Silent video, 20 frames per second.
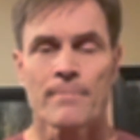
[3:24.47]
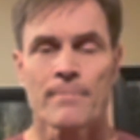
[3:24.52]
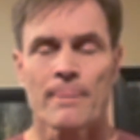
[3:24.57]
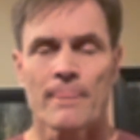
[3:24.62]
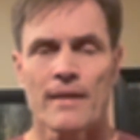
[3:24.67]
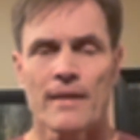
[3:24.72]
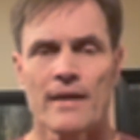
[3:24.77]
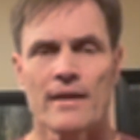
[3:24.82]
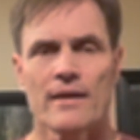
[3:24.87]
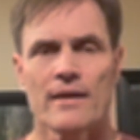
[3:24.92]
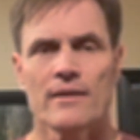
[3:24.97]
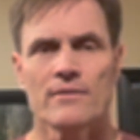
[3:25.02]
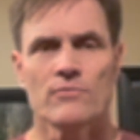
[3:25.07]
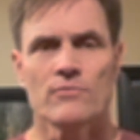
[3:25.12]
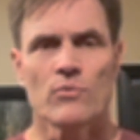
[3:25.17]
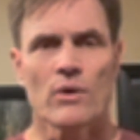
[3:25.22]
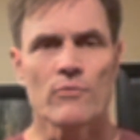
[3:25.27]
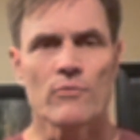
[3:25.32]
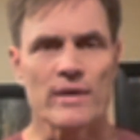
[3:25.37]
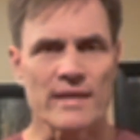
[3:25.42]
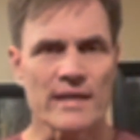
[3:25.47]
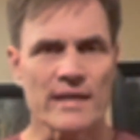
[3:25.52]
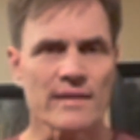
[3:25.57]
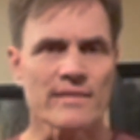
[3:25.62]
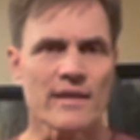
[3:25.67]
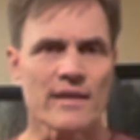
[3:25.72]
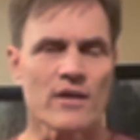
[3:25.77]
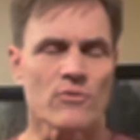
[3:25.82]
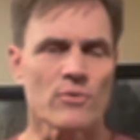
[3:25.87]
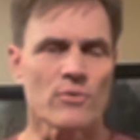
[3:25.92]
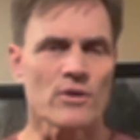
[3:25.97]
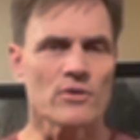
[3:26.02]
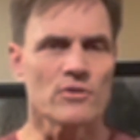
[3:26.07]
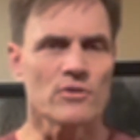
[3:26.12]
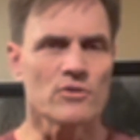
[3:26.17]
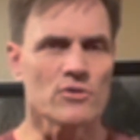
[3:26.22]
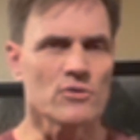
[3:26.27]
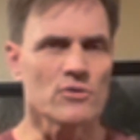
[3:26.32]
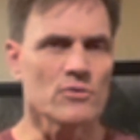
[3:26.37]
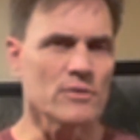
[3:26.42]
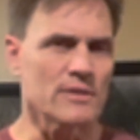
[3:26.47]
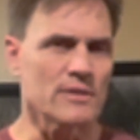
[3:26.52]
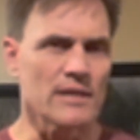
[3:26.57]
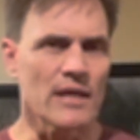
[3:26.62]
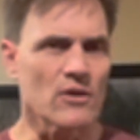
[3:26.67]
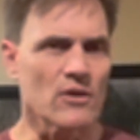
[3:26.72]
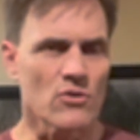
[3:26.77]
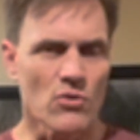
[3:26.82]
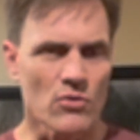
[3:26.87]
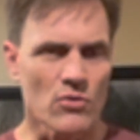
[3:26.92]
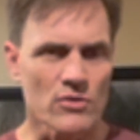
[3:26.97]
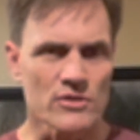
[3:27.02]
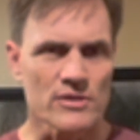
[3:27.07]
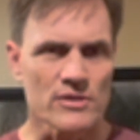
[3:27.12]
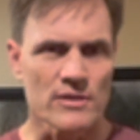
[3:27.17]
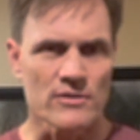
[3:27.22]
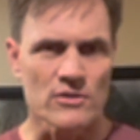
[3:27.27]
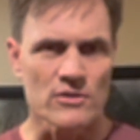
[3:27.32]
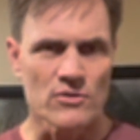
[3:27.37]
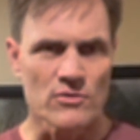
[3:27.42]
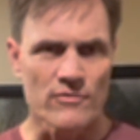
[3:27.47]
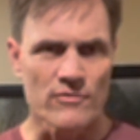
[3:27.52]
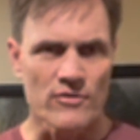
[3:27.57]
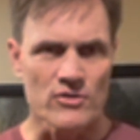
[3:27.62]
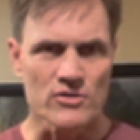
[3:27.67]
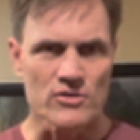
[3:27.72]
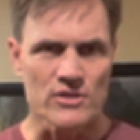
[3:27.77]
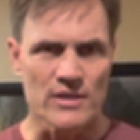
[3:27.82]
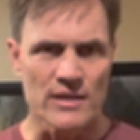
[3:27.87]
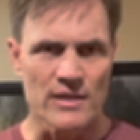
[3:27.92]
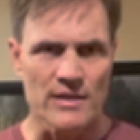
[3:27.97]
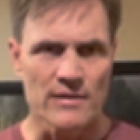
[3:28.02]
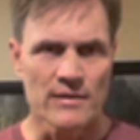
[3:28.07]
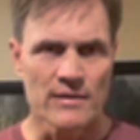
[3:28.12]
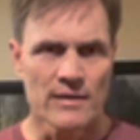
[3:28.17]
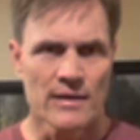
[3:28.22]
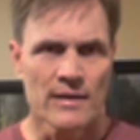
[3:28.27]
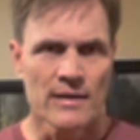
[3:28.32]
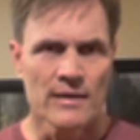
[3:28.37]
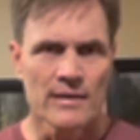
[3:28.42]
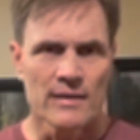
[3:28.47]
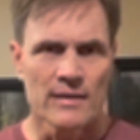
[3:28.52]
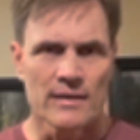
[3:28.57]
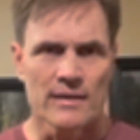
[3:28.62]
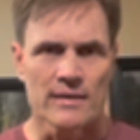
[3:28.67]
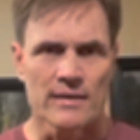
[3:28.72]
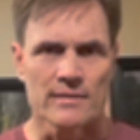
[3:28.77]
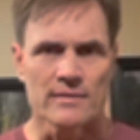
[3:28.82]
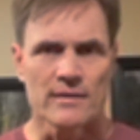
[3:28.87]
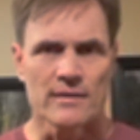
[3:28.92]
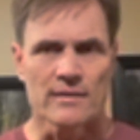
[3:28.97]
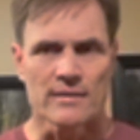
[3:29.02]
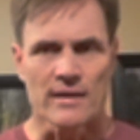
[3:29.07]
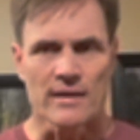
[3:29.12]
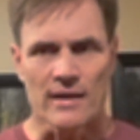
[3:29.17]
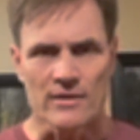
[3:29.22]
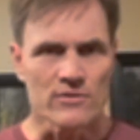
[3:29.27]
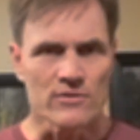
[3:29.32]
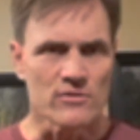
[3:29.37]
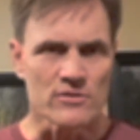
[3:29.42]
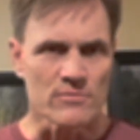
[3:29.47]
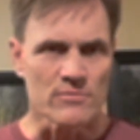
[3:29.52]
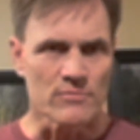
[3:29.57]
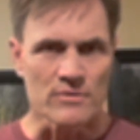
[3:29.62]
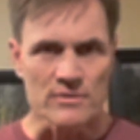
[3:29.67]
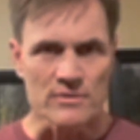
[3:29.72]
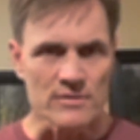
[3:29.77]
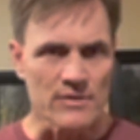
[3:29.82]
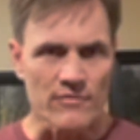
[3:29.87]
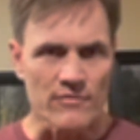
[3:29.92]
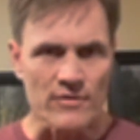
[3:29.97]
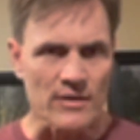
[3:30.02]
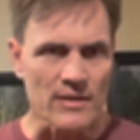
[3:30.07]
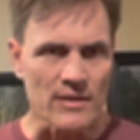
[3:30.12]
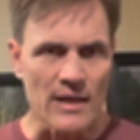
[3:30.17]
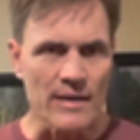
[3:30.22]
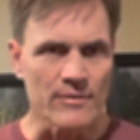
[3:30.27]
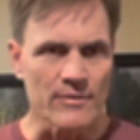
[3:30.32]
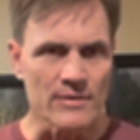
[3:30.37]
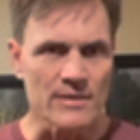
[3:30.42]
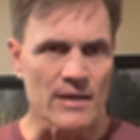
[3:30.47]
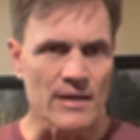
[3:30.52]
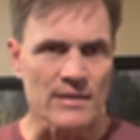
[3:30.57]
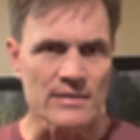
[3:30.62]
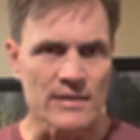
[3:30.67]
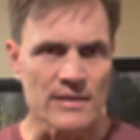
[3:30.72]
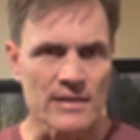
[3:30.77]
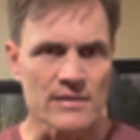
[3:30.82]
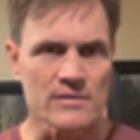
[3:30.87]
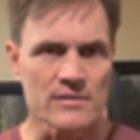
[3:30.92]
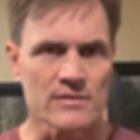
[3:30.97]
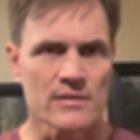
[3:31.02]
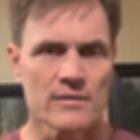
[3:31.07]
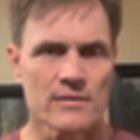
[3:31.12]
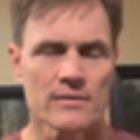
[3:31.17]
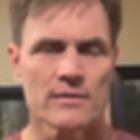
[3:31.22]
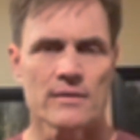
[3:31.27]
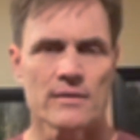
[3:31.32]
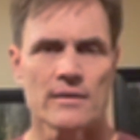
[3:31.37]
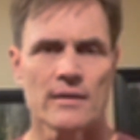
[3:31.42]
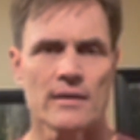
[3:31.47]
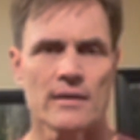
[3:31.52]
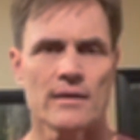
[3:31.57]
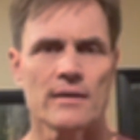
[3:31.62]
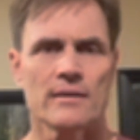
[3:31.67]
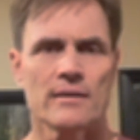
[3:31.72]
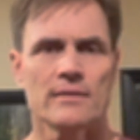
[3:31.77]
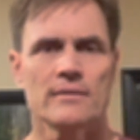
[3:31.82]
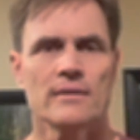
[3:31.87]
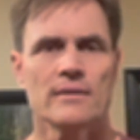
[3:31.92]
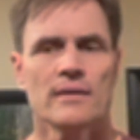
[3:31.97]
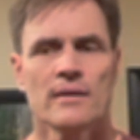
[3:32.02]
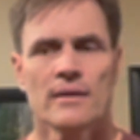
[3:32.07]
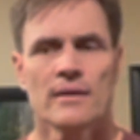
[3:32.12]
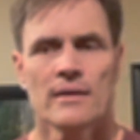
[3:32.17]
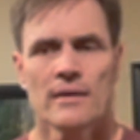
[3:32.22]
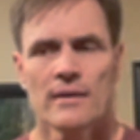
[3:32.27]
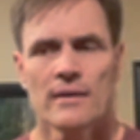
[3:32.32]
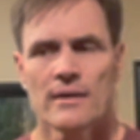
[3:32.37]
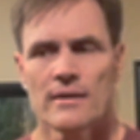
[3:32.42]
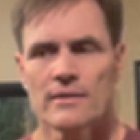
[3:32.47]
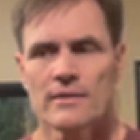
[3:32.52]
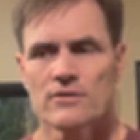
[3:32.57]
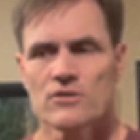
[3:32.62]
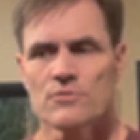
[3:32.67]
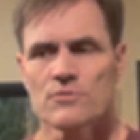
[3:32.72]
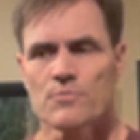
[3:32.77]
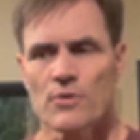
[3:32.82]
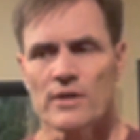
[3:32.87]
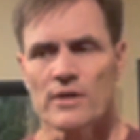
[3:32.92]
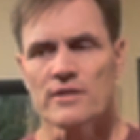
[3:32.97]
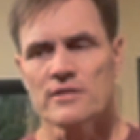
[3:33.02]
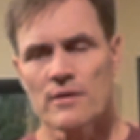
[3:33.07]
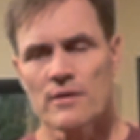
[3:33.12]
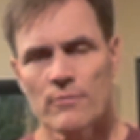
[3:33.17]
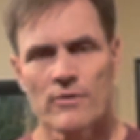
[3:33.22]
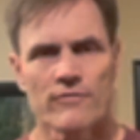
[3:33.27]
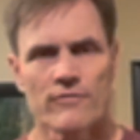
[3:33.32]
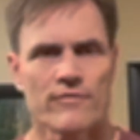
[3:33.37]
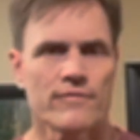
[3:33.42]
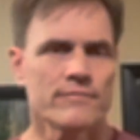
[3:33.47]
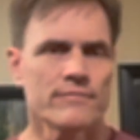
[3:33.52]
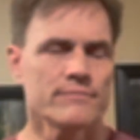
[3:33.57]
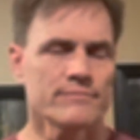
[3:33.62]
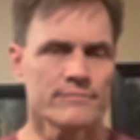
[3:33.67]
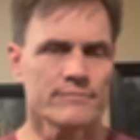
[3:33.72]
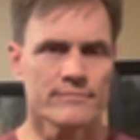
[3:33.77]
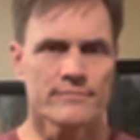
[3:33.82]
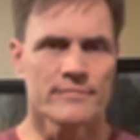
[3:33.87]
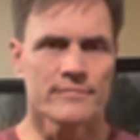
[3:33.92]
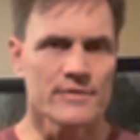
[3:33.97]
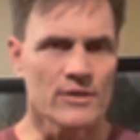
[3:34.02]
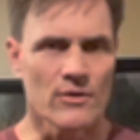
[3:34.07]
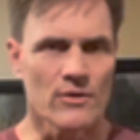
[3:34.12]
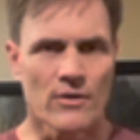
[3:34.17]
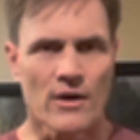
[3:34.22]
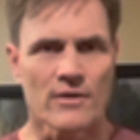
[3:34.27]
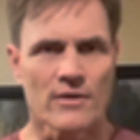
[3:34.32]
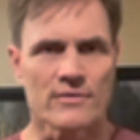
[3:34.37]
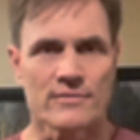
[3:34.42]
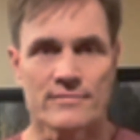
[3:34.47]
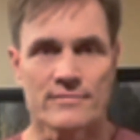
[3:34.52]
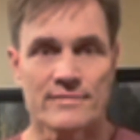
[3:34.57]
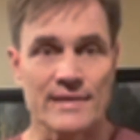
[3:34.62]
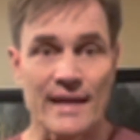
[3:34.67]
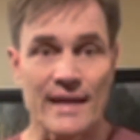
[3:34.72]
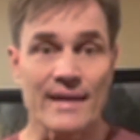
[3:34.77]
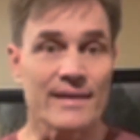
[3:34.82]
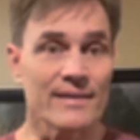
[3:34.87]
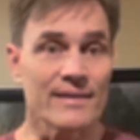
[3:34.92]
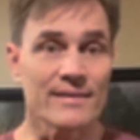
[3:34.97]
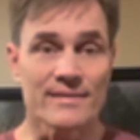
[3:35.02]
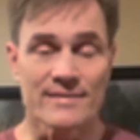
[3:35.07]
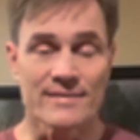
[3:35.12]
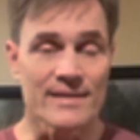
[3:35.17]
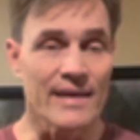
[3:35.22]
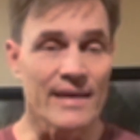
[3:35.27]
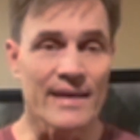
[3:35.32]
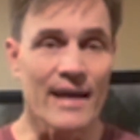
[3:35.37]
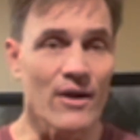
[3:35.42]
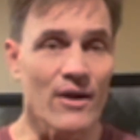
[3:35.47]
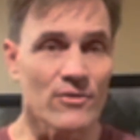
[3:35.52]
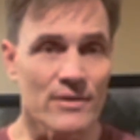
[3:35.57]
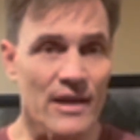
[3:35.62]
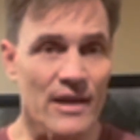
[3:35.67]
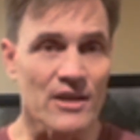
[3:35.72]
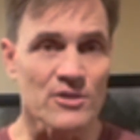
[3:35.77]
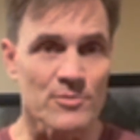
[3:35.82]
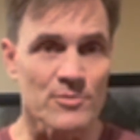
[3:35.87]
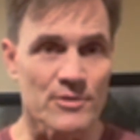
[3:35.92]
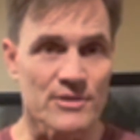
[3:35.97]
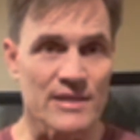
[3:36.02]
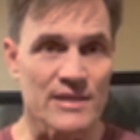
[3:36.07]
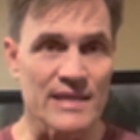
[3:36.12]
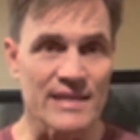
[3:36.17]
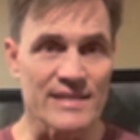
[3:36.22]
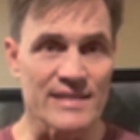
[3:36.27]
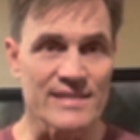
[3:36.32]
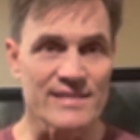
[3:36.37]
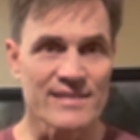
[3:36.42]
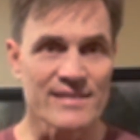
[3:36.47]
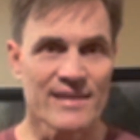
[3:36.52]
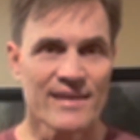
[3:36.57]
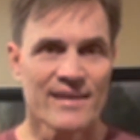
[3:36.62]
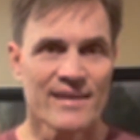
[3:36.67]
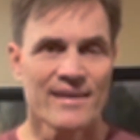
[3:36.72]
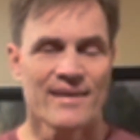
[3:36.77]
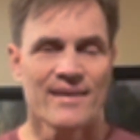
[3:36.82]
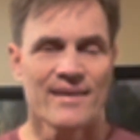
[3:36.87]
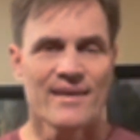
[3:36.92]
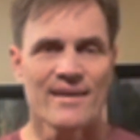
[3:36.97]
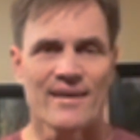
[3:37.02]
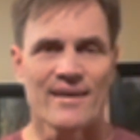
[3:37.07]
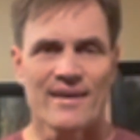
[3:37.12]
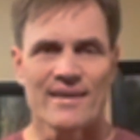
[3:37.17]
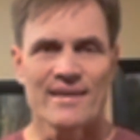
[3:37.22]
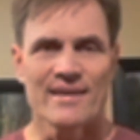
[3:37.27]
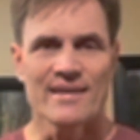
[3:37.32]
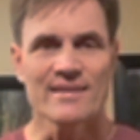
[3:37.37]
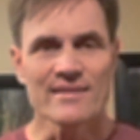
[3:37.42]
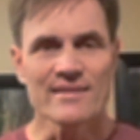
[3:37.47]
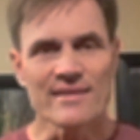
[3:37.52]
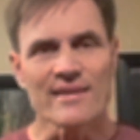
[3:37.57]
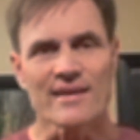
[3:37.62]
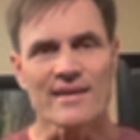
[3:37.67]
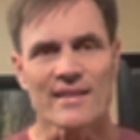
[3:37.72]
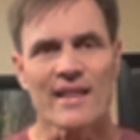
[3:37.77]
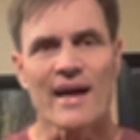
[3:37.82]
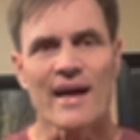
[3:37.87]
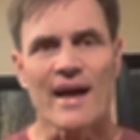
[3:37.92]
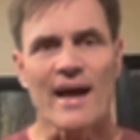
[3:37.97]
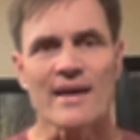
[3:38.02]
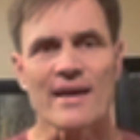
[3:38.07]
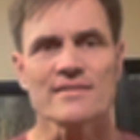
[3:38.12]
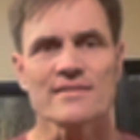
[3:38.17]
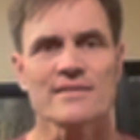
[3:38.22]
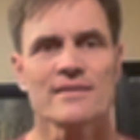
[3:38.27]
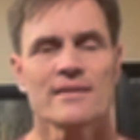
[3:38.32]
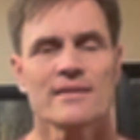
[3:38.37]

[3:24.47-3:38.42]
And when we get there, we're going to do a day course at the university and, and kind of do some different climbing techniques and uh, just bring some of, you know, our day in and day out expertise uh, into the class.